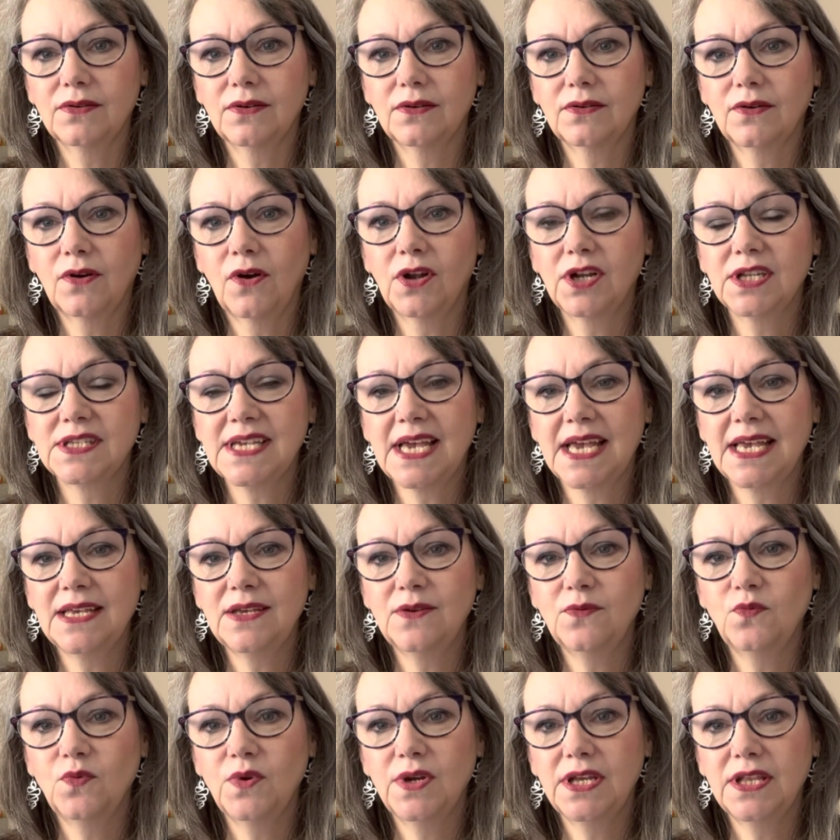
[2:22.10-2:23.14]
holiday
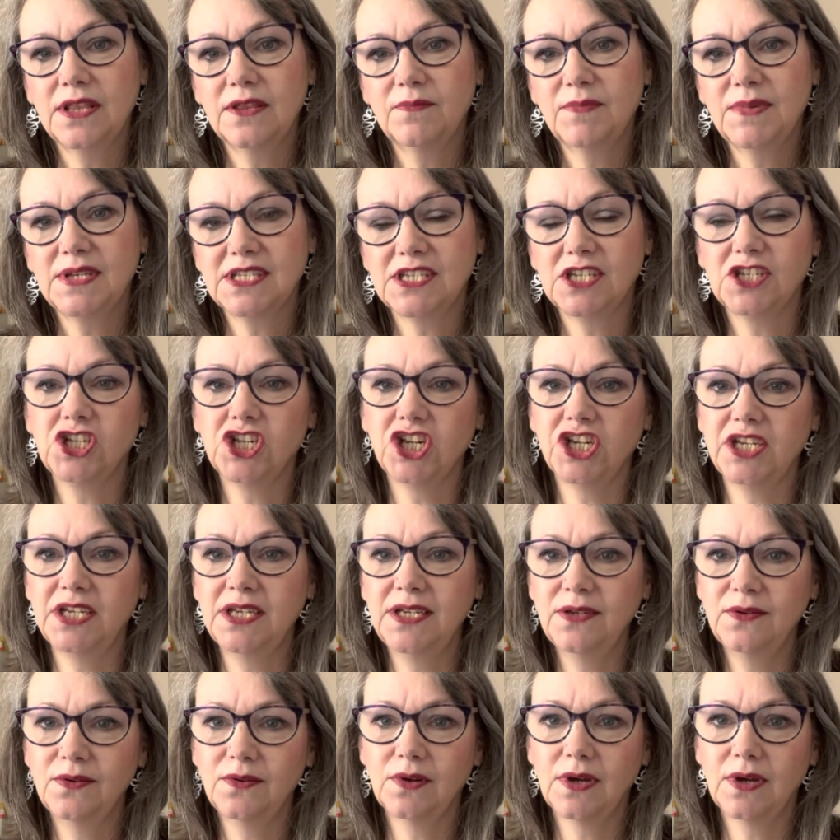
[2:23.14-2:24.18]
with Mr. G.